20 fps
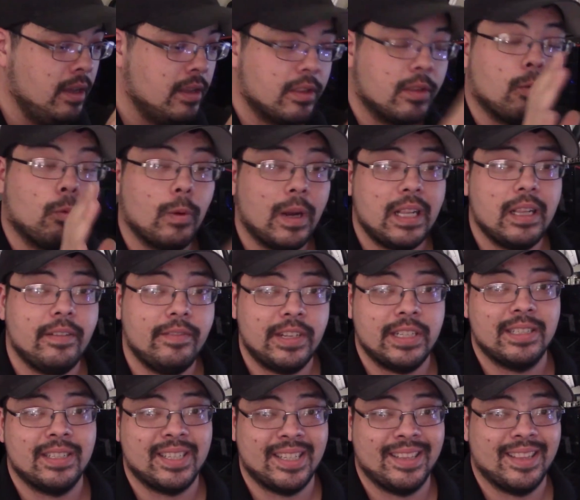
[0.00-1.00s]
the
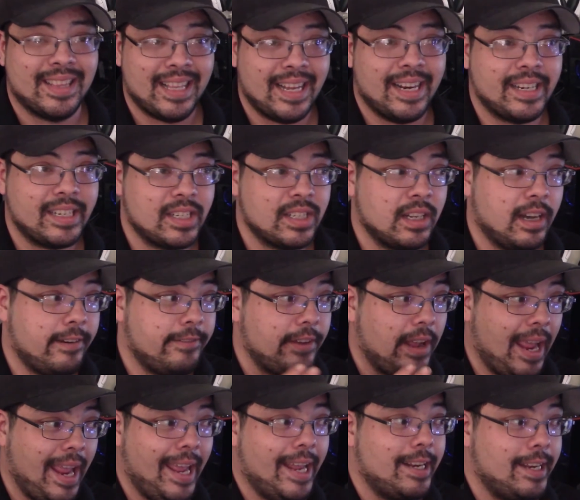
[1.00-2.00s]
relevant synthetic stuff
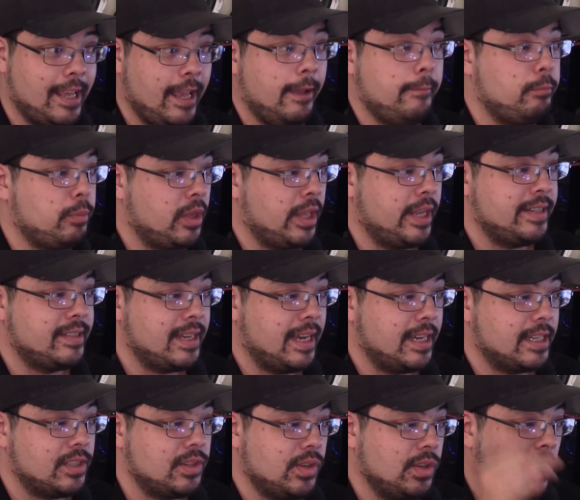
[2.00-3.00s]
and gameplay
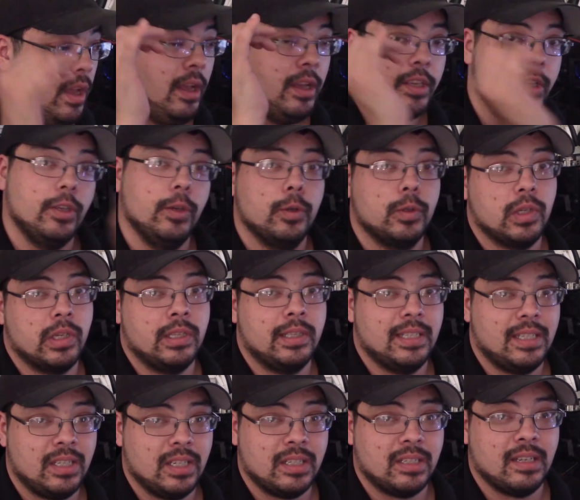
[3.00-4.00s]
tests using the
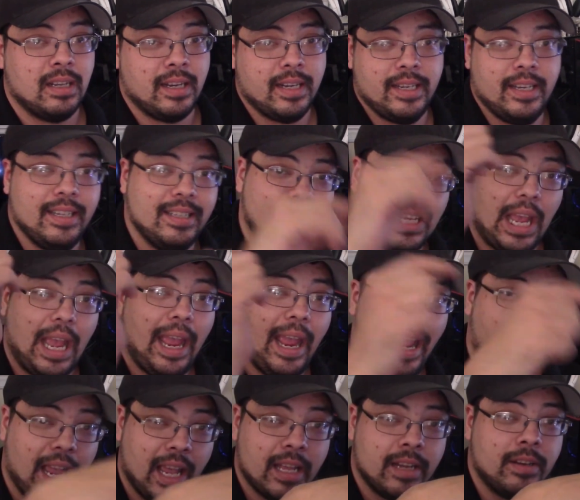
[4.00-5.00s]
690s
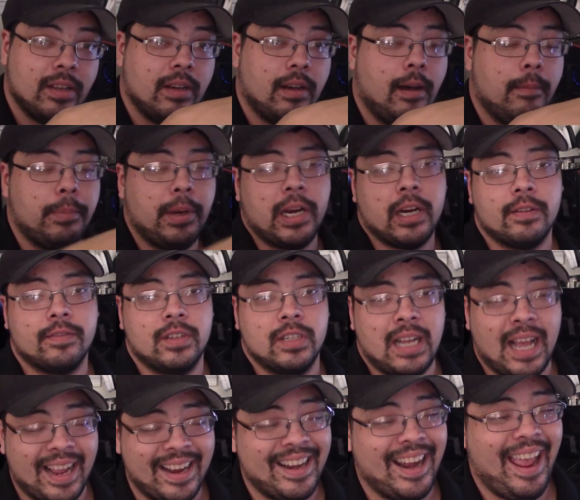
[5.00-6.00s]
and a pair of
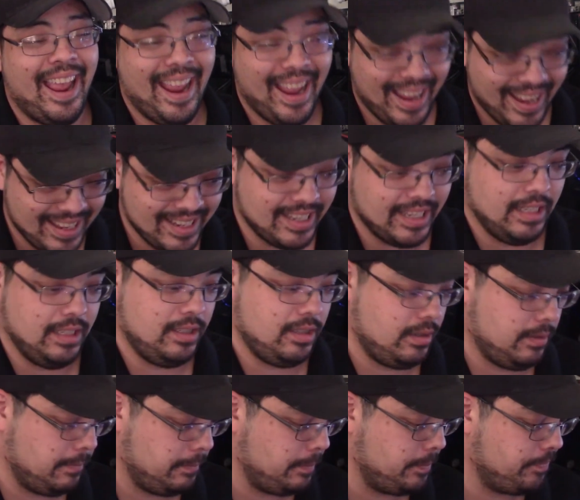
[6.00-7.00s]

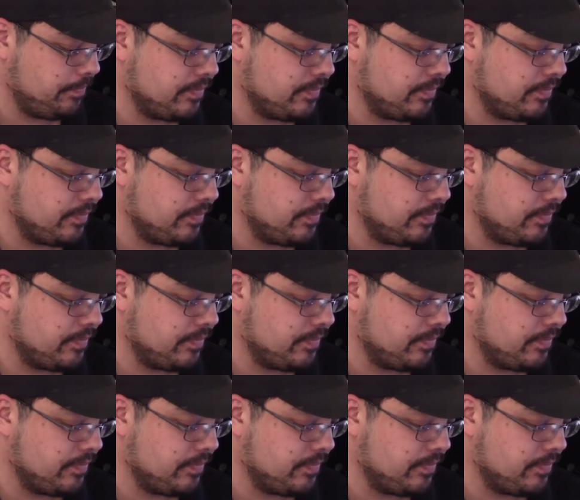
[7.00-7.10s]
980s.